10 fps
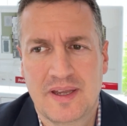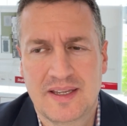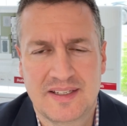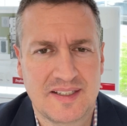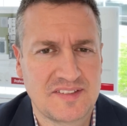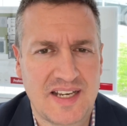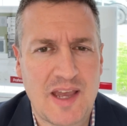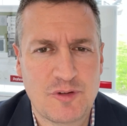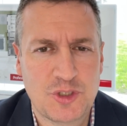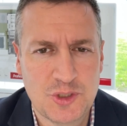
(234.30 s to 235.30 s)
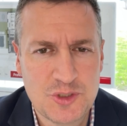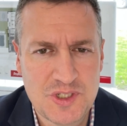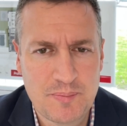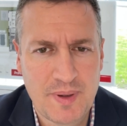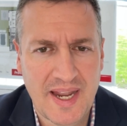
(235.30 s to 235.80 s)
it doesn't have a huge
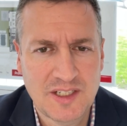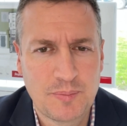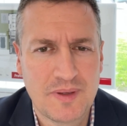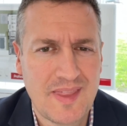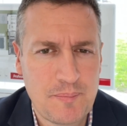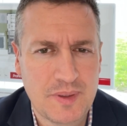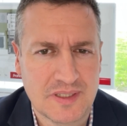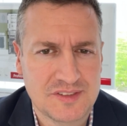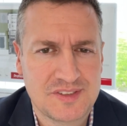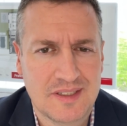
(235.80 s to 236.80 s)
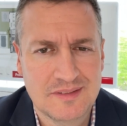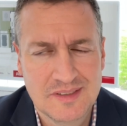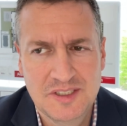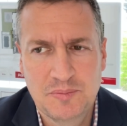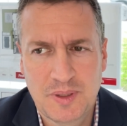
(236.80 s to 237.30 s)
impact. But that being said,
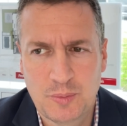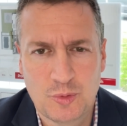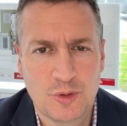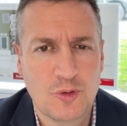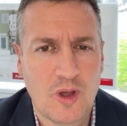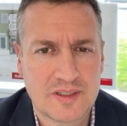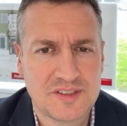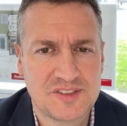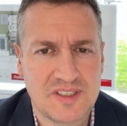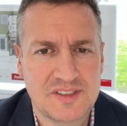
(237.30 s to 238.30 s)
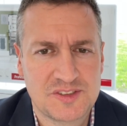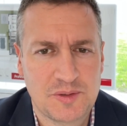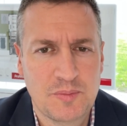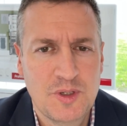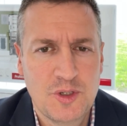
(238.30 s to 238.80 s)
people do like to see
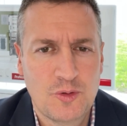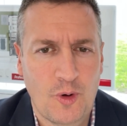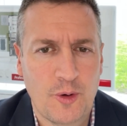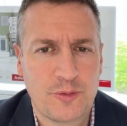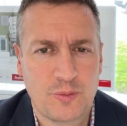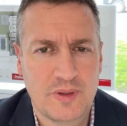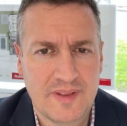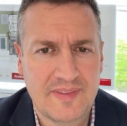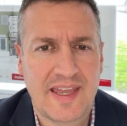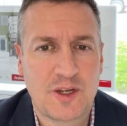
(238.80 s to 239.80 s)
some growth within the